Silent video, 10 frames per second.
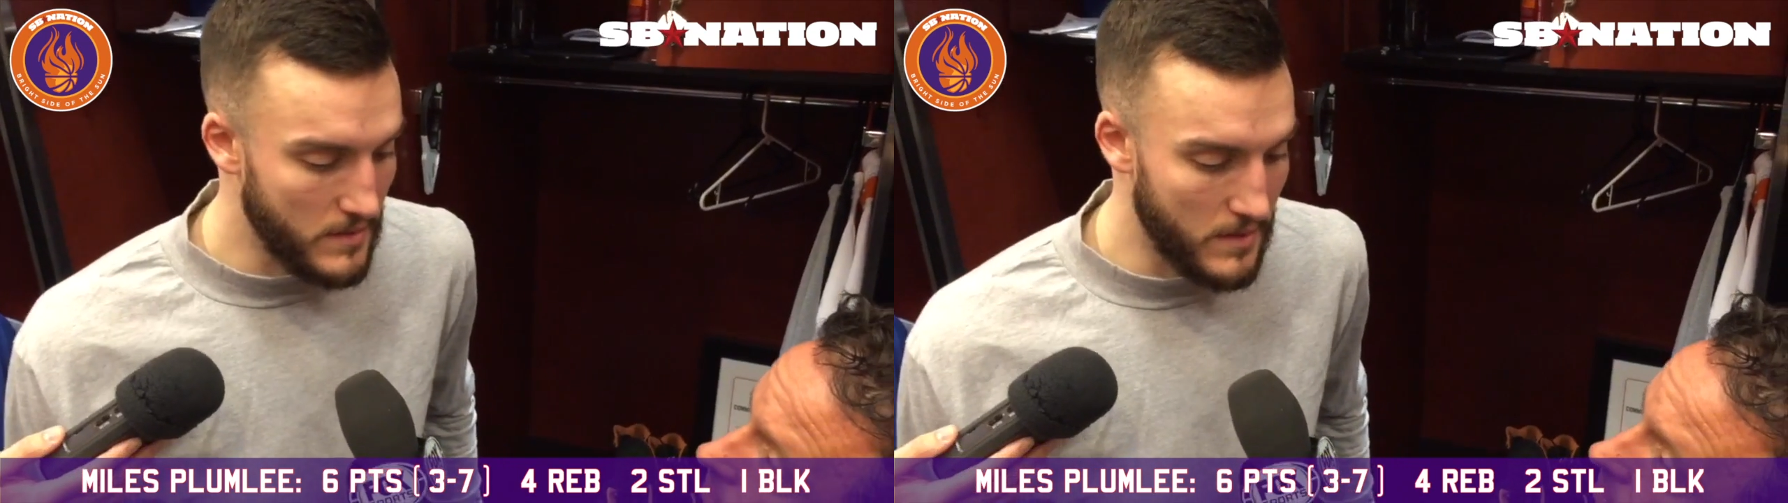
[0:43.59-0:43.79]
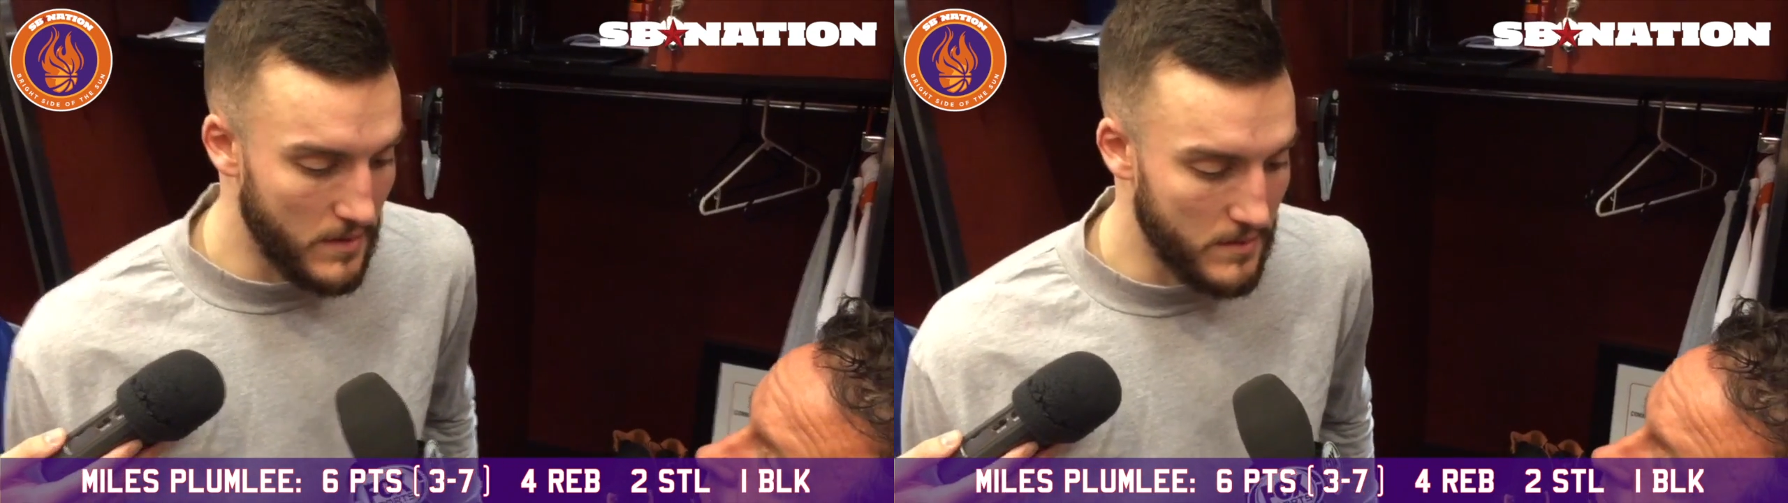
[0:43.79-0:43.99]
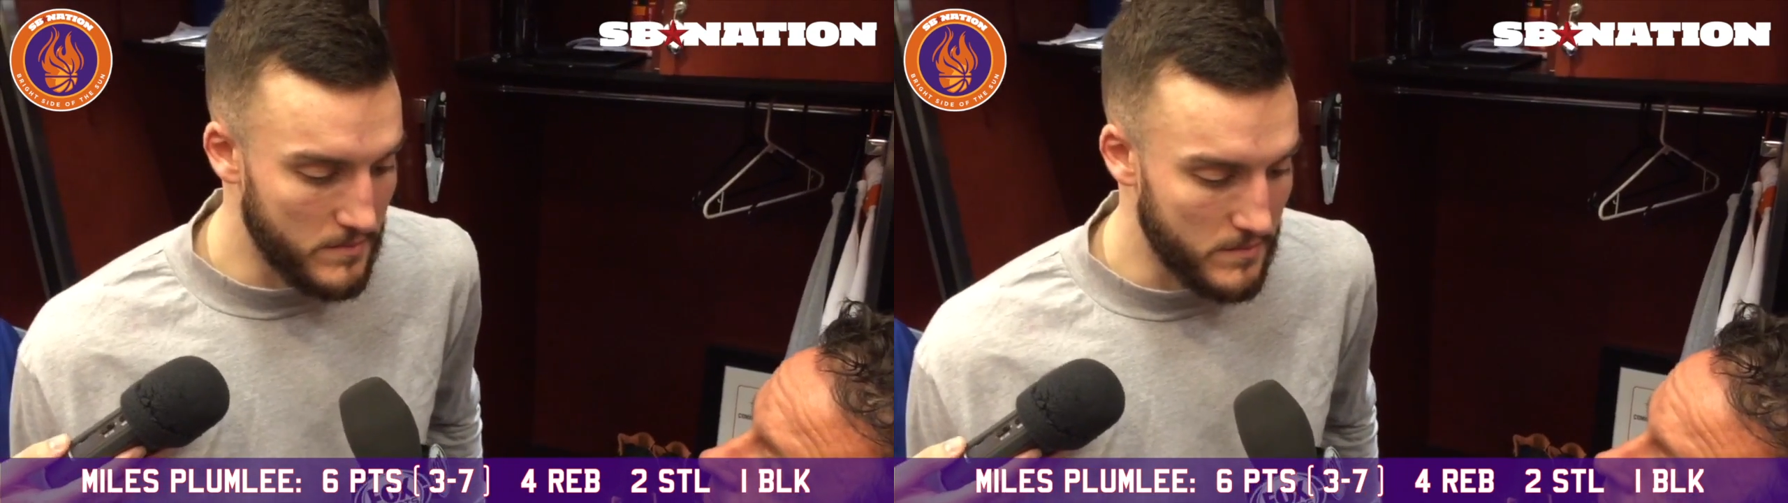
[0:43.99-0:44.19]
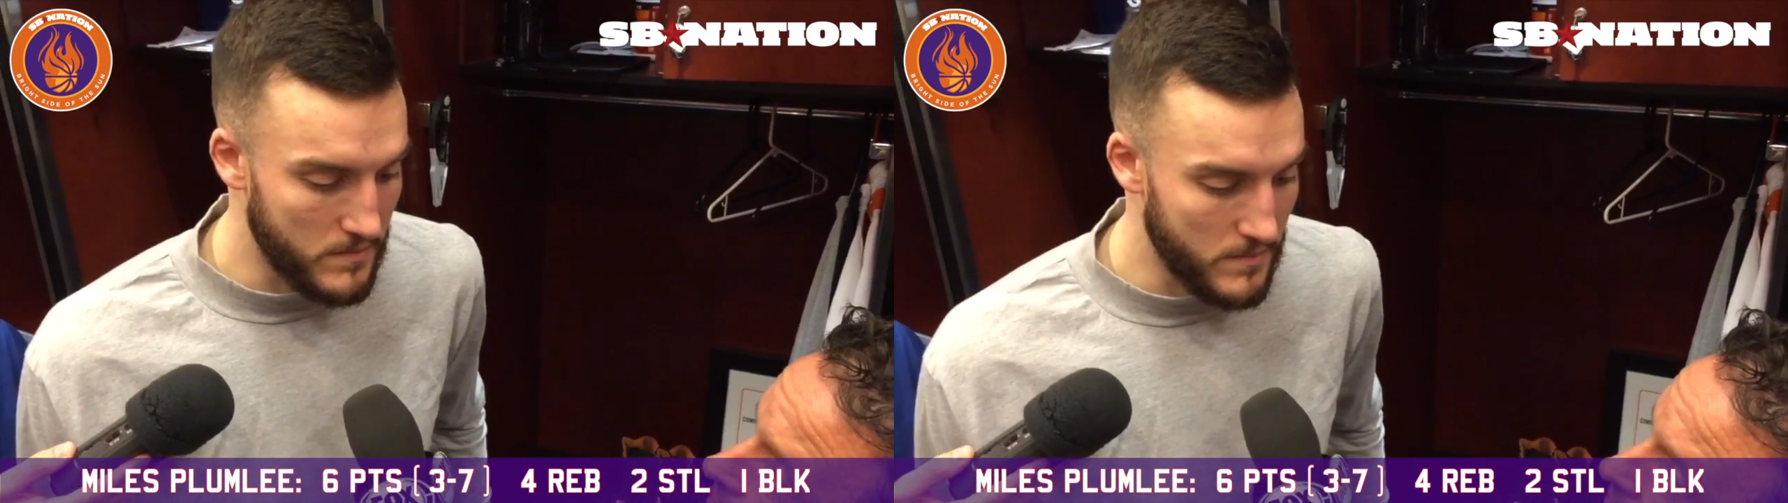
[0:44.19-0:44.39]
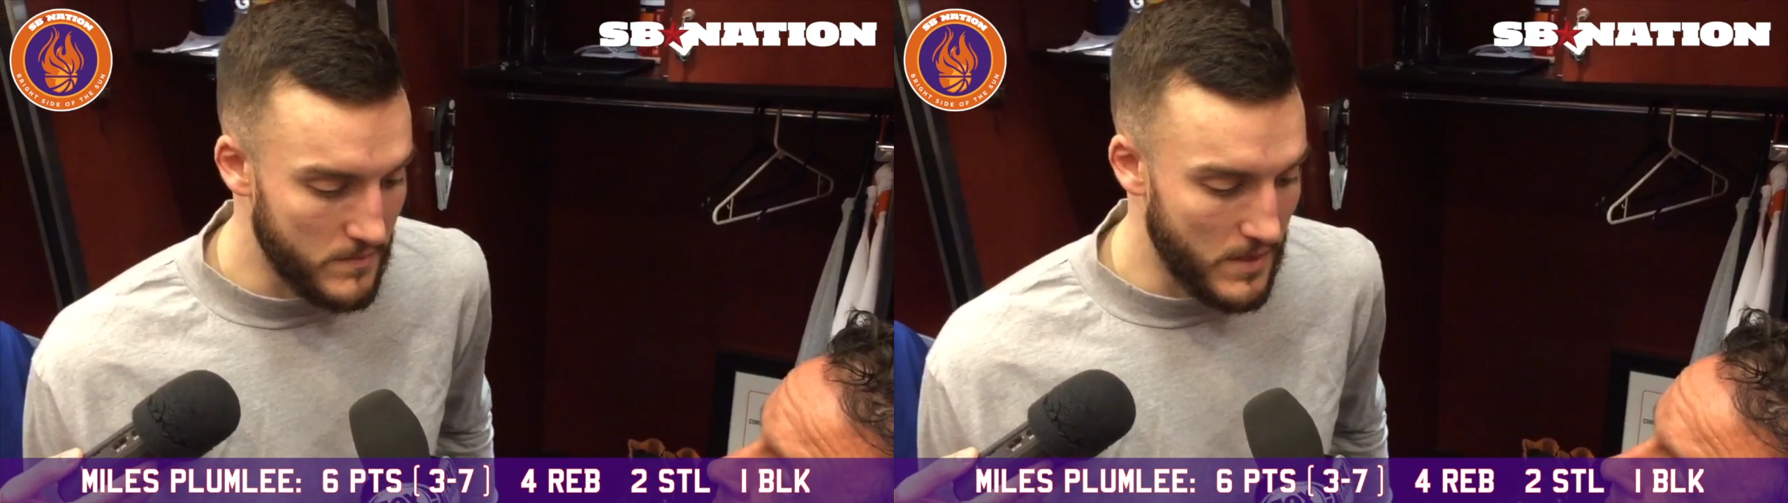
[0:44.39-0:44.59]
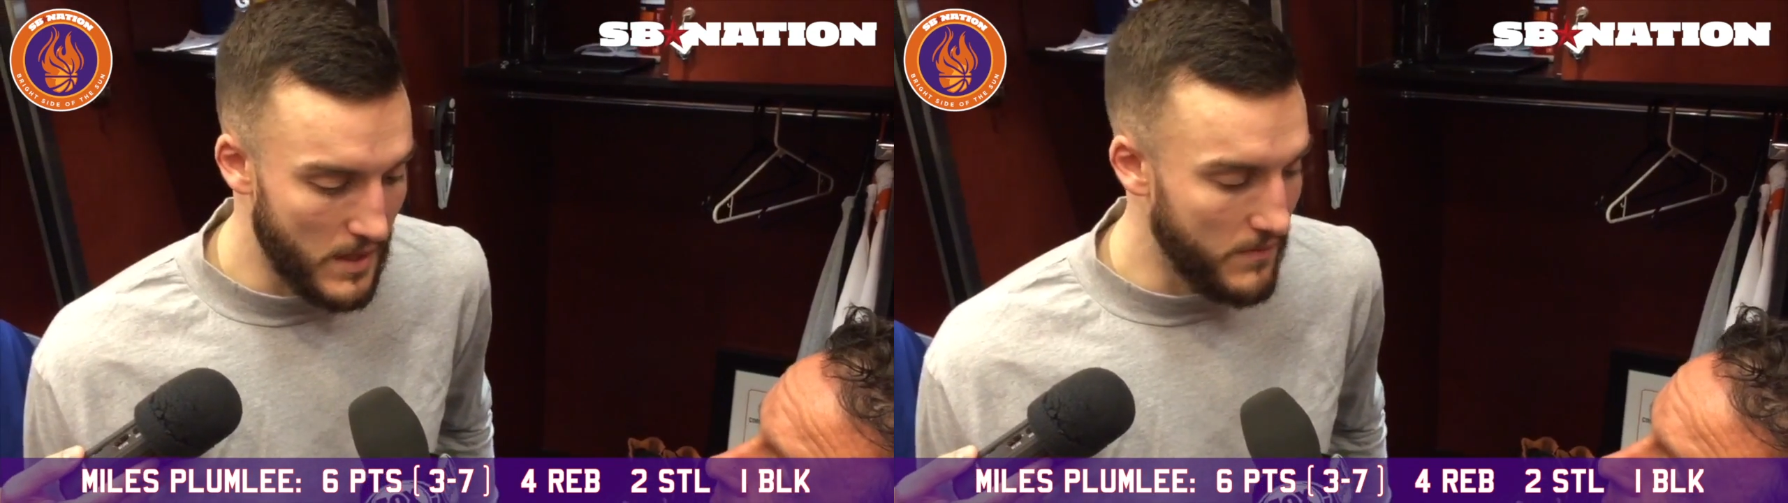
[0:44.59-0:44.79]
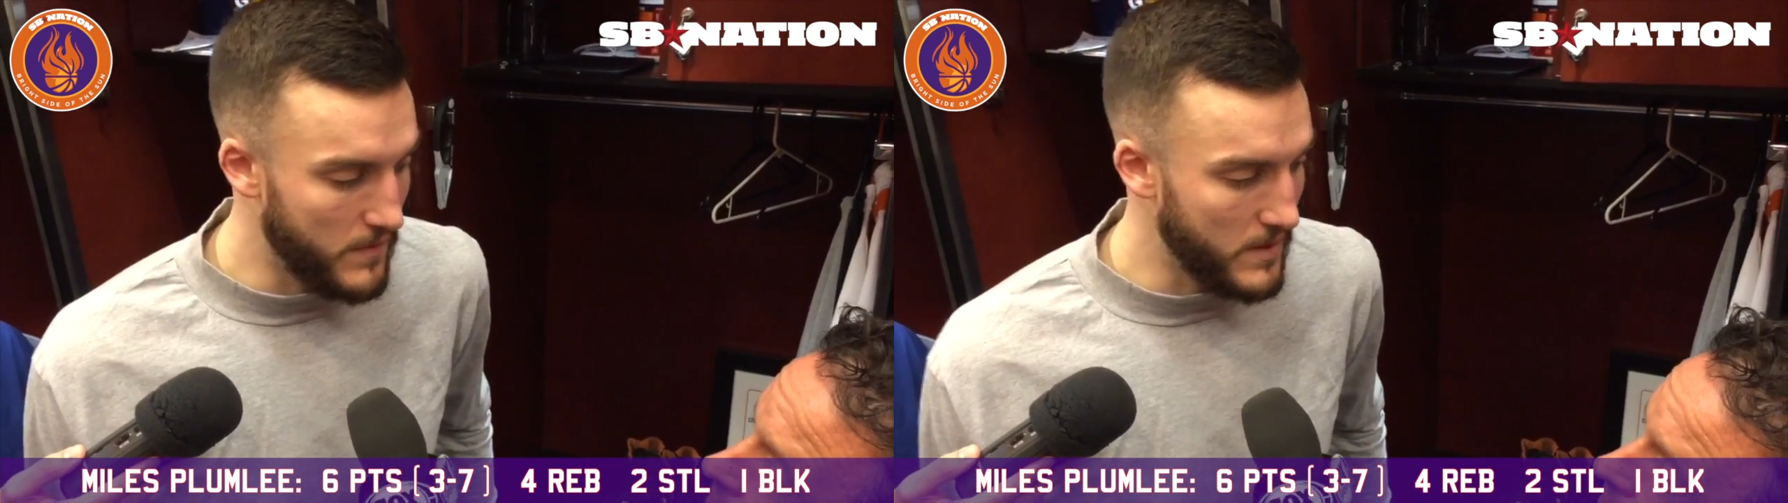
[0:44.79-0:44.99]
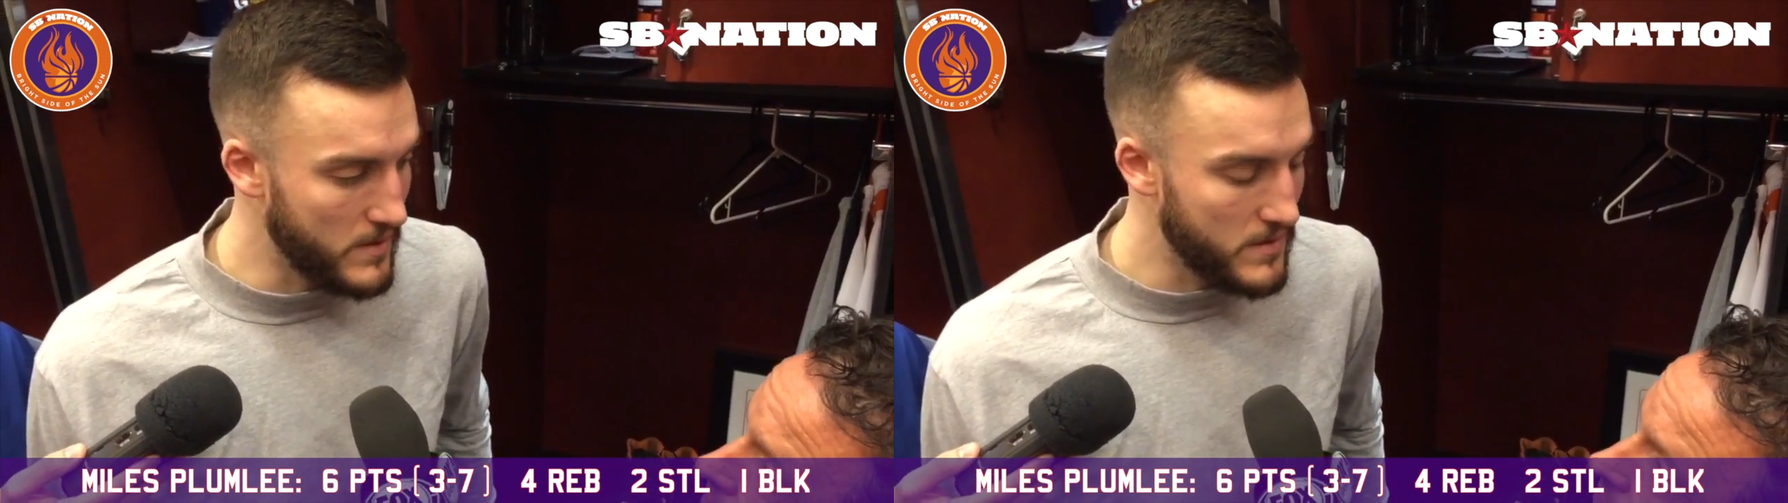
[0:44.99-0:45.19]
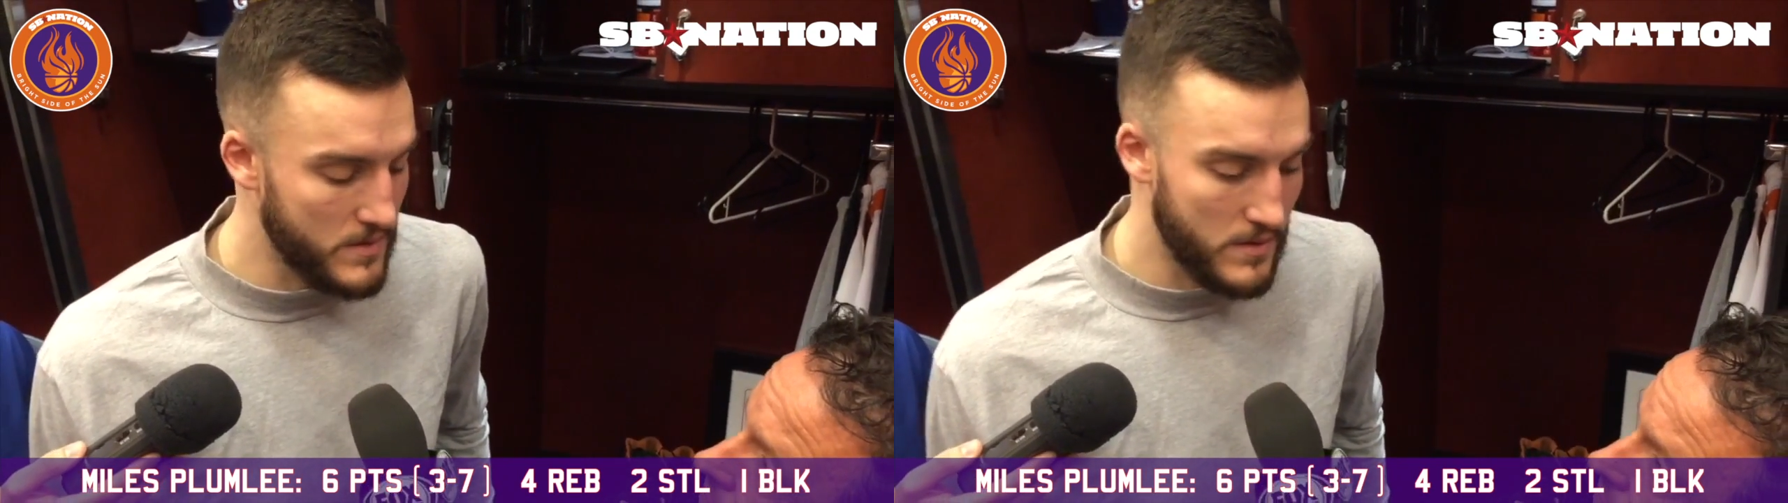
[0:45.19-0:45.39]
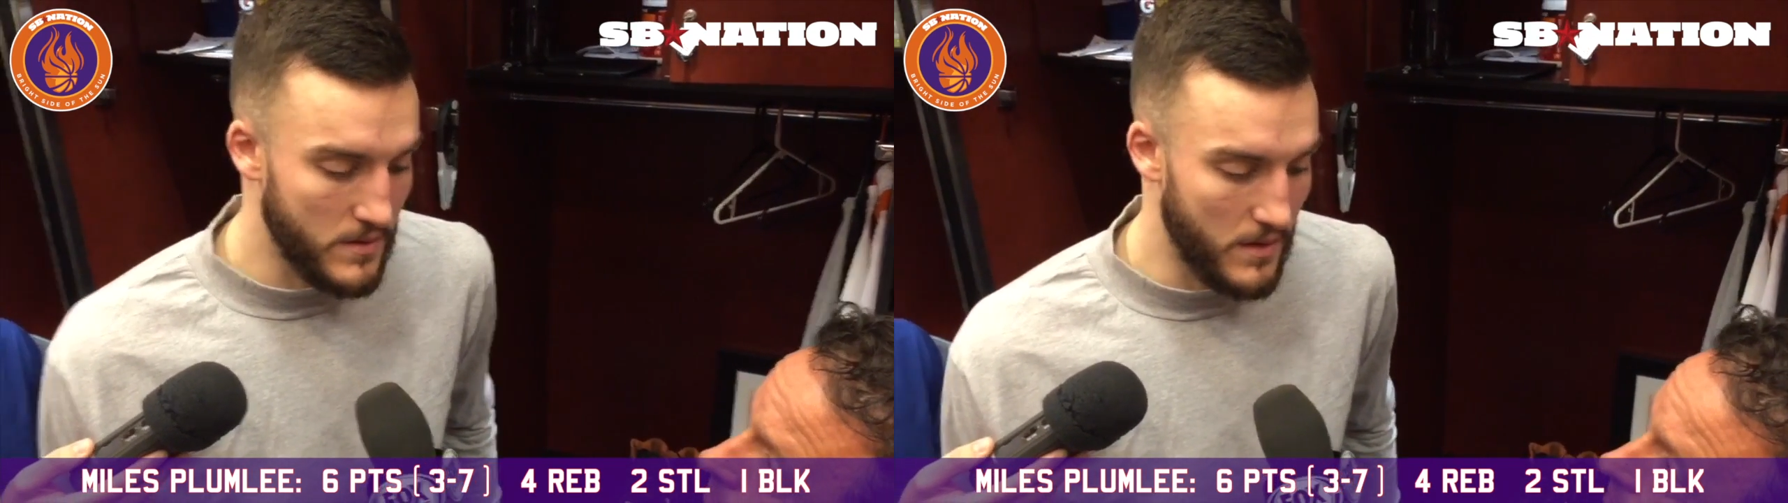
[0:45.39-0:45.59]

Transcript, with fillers: Um, you got to finish.